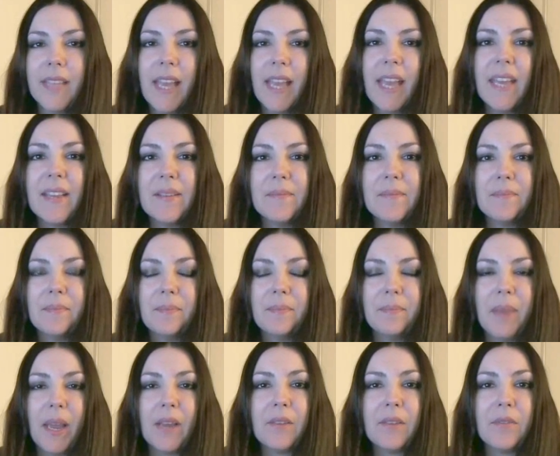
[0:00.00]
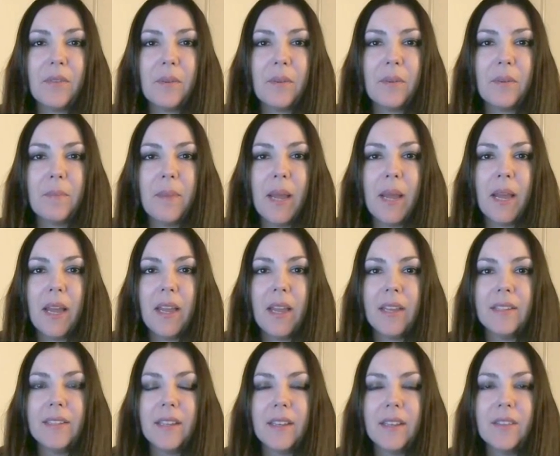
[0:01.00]
Hey, I'm back from my
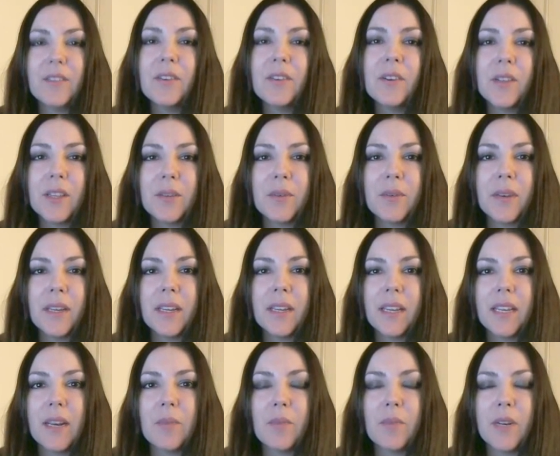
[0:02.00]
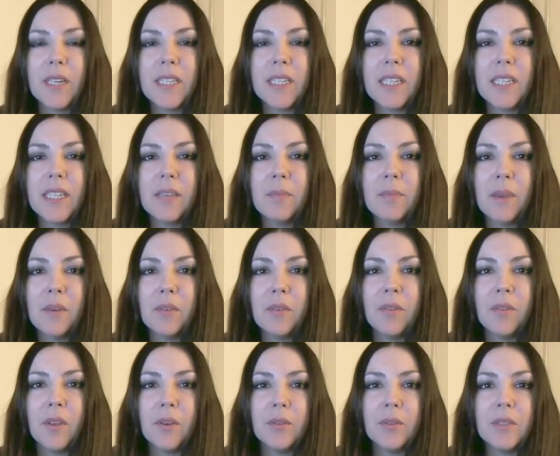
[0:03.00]
day on the curling rink and I'm ready to give my
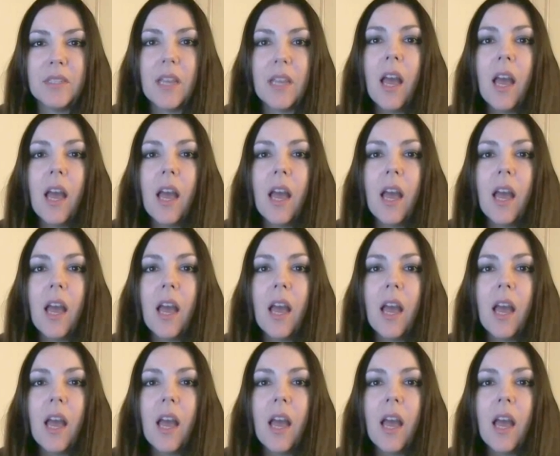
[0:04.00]
reviews.